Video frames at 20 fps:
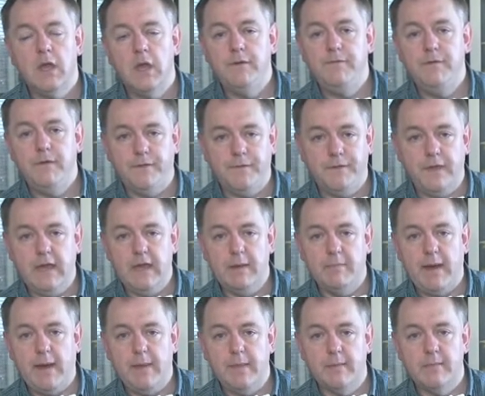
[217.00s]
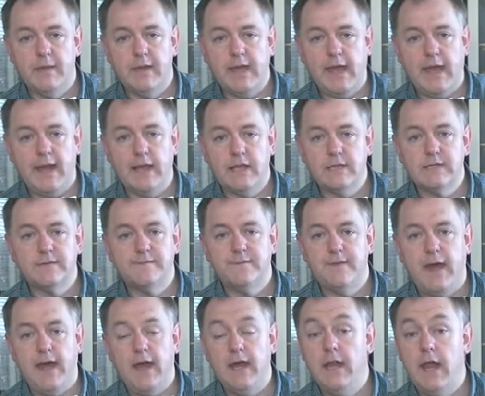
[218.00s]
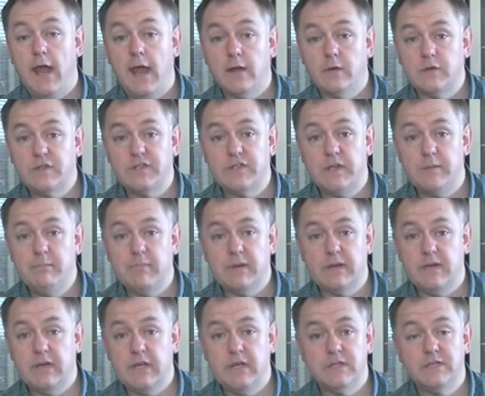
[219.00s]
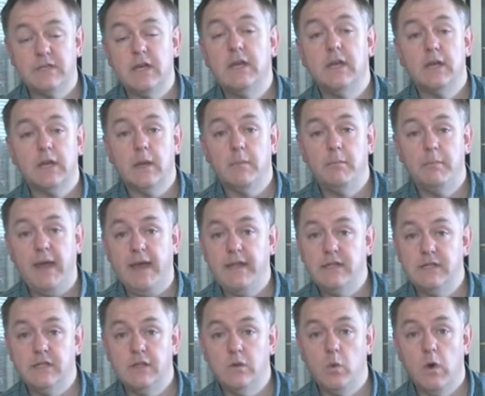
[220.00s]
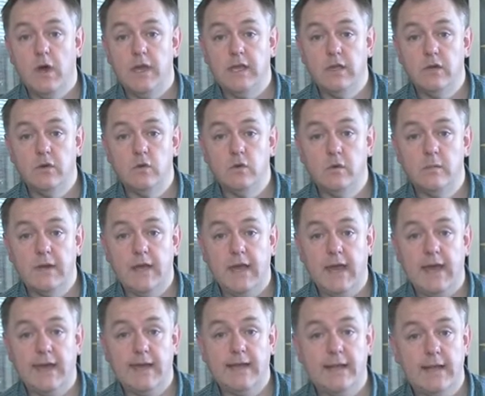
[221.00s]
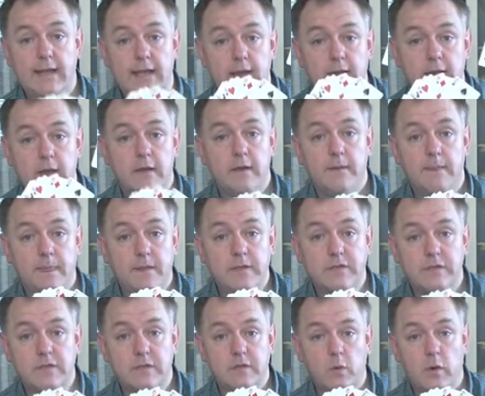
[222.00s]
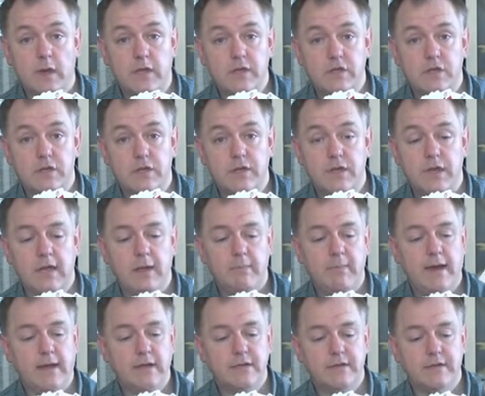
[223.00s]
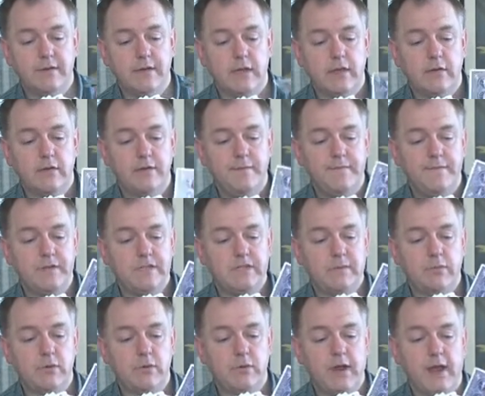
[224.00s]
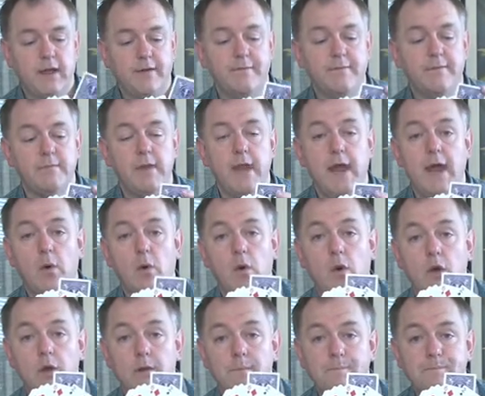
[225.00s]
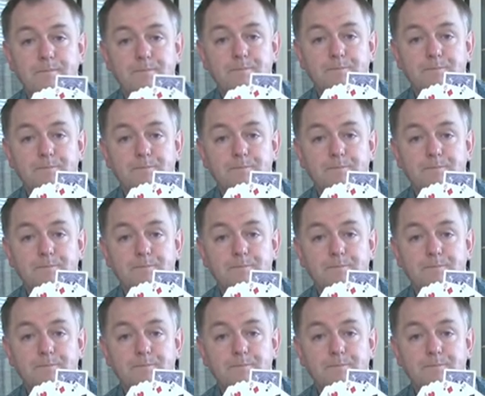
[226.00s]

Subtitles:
If you think about the mechanics of that and how simple it is compared to the way you normally handle it, this is the way you should think about doing your invisible deck from now on.